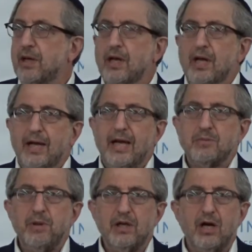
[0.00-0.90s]
It
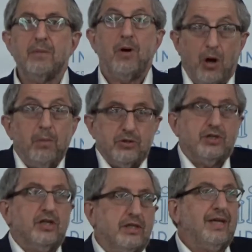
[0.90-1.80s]
has become
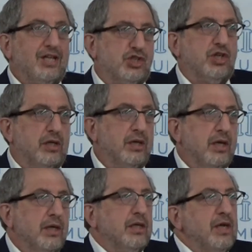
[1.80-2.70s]
almost an addiction
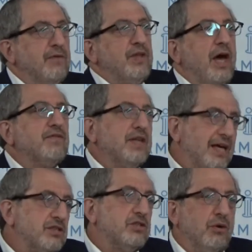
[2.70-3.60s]
that you have to have
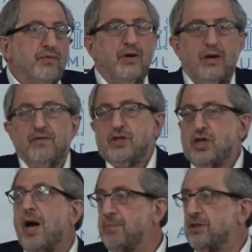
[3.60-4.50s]
guests over every
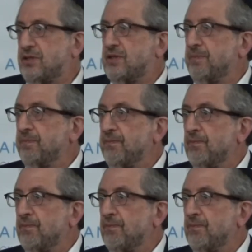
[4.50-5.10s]
Shabbos.